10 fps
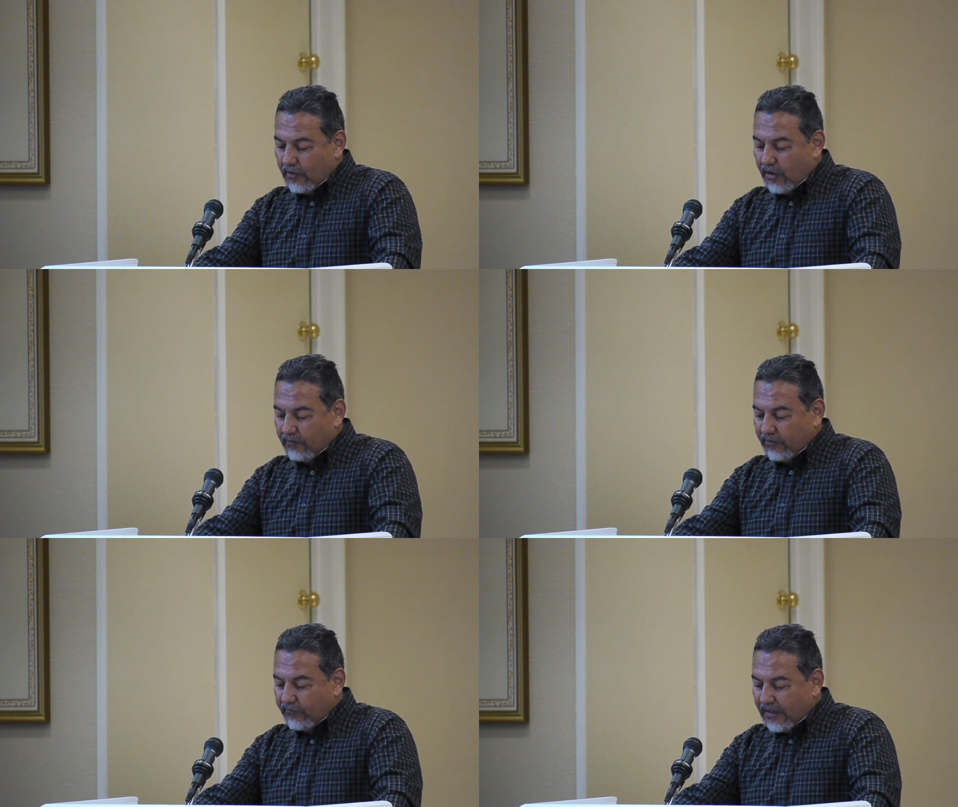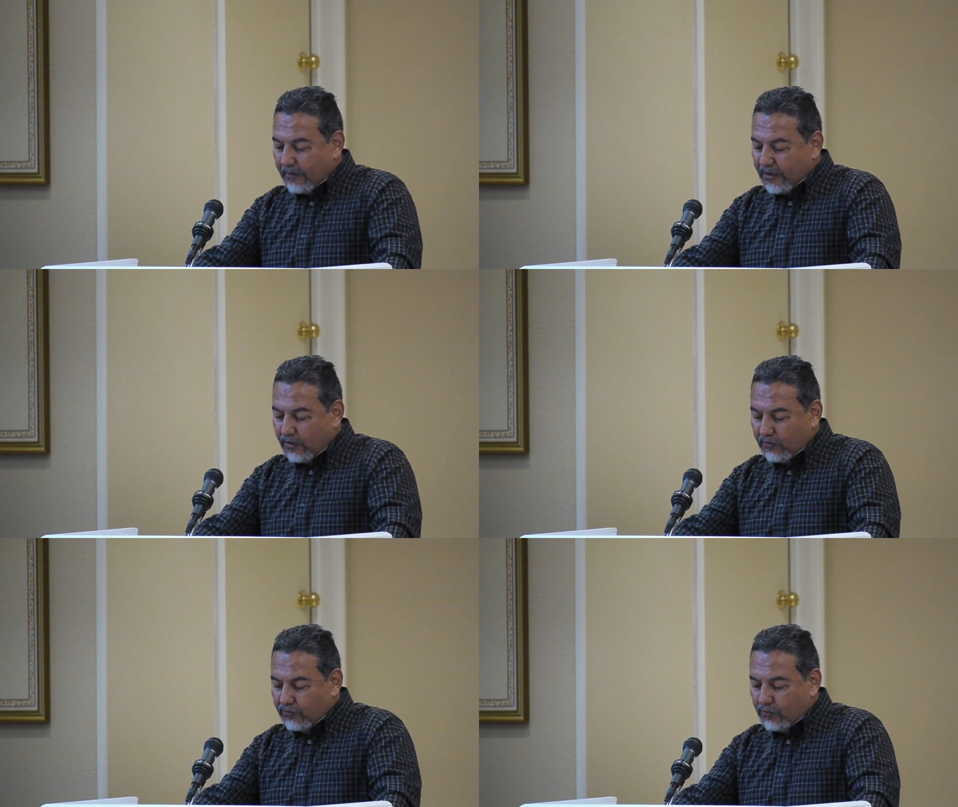all of his family,
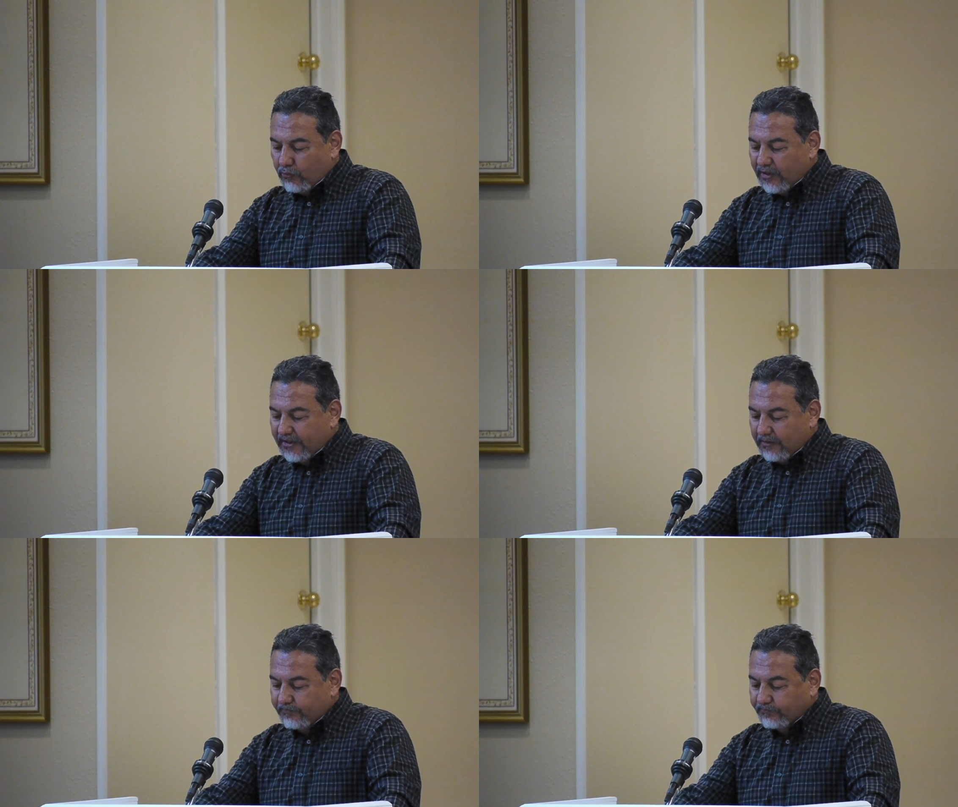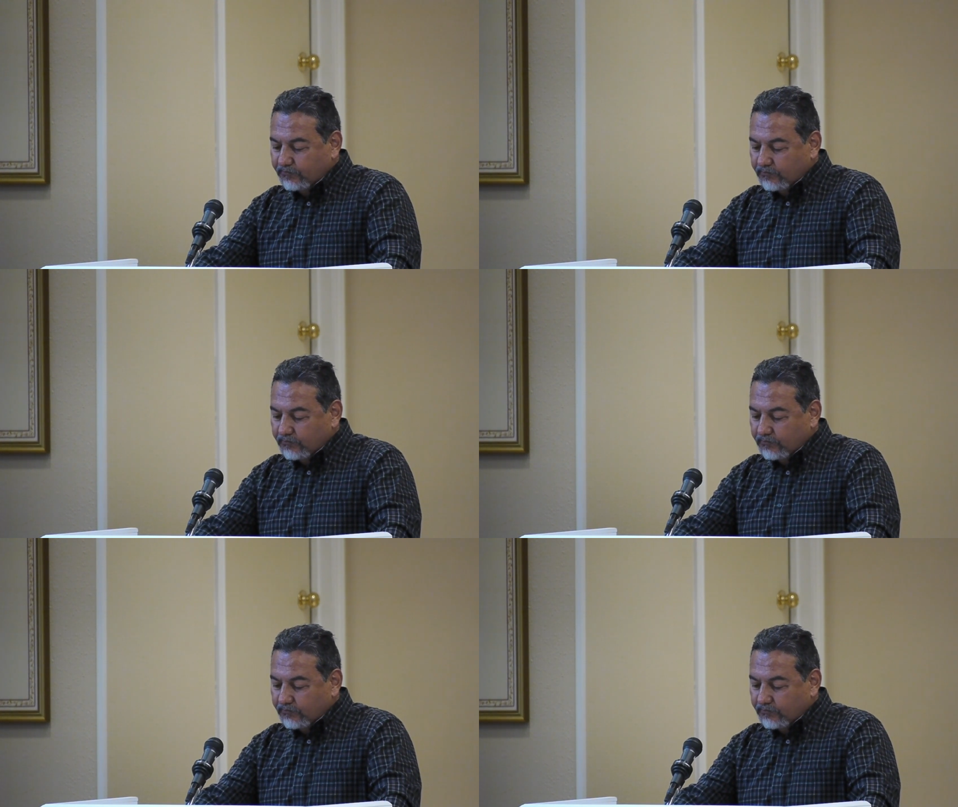all those who were with them.